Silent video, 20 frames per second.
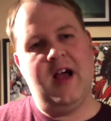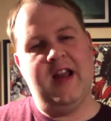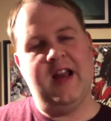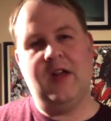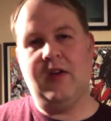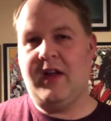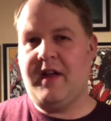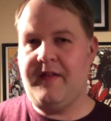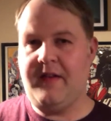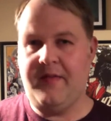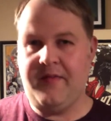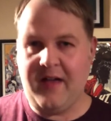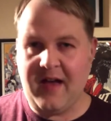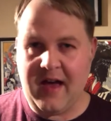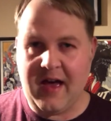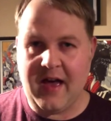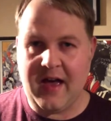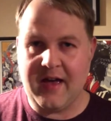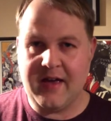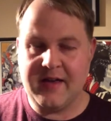I'll leave it
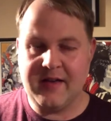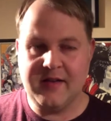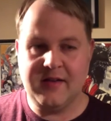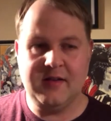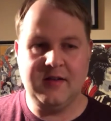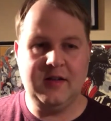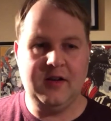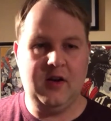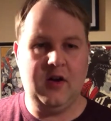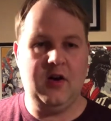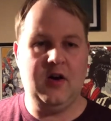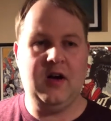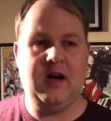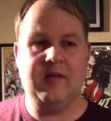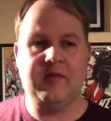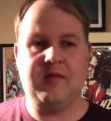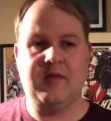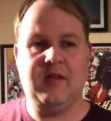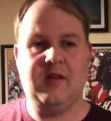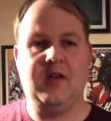there. You know,
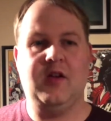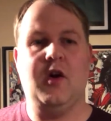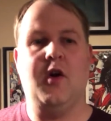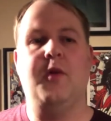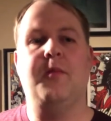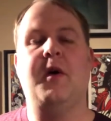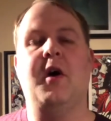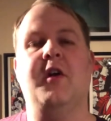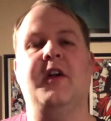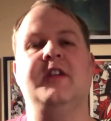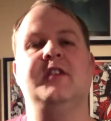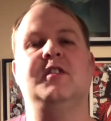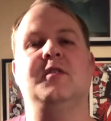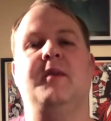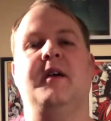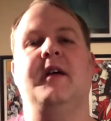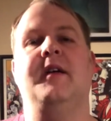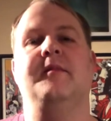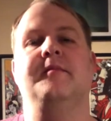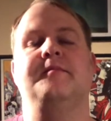I'll go more
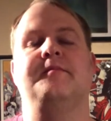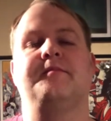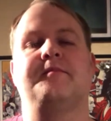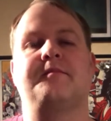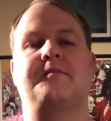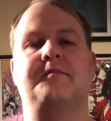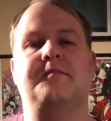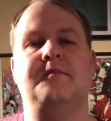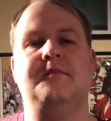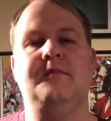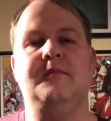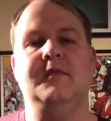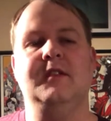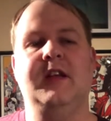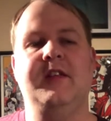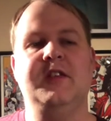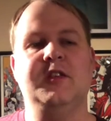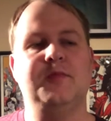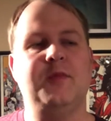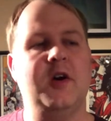into it
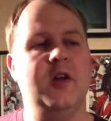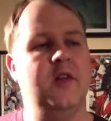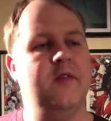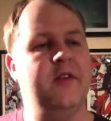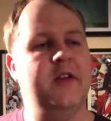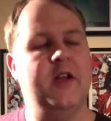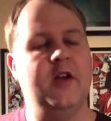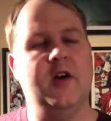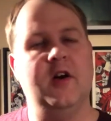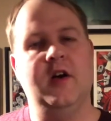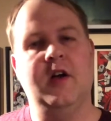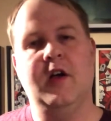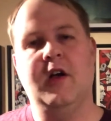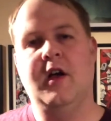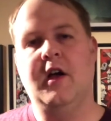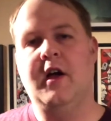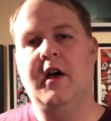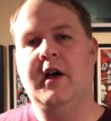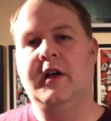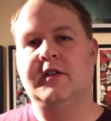in the spoiler video.
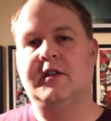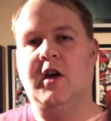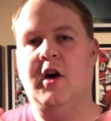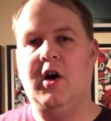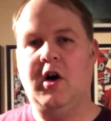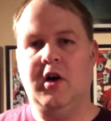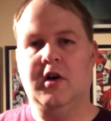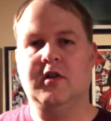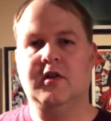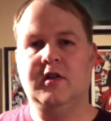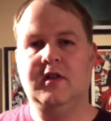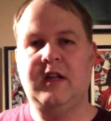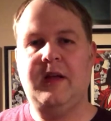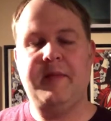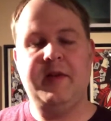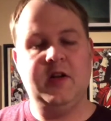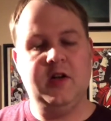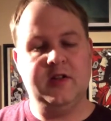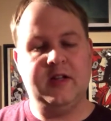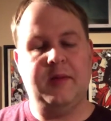So,
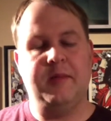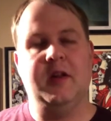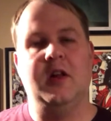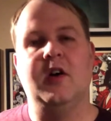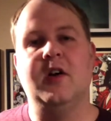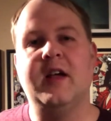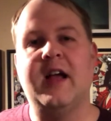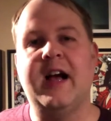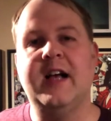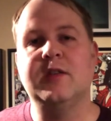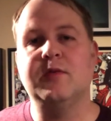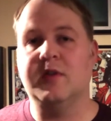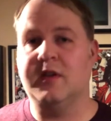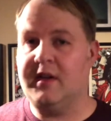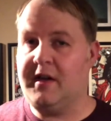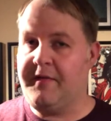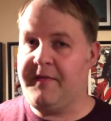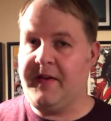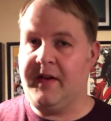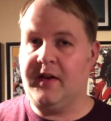let me know down below, guys, what
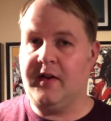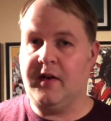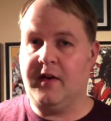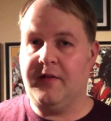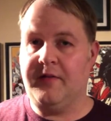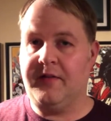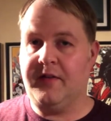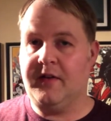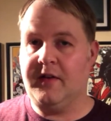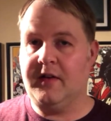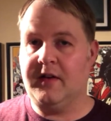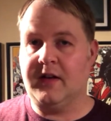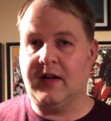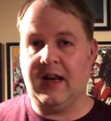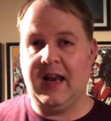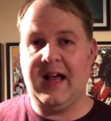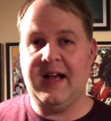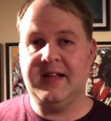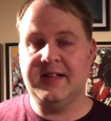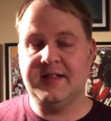did you think of
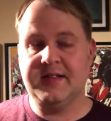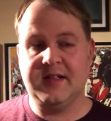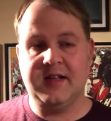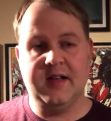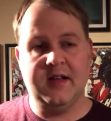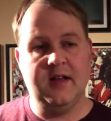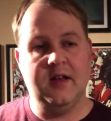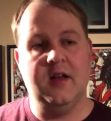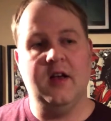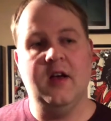Glass?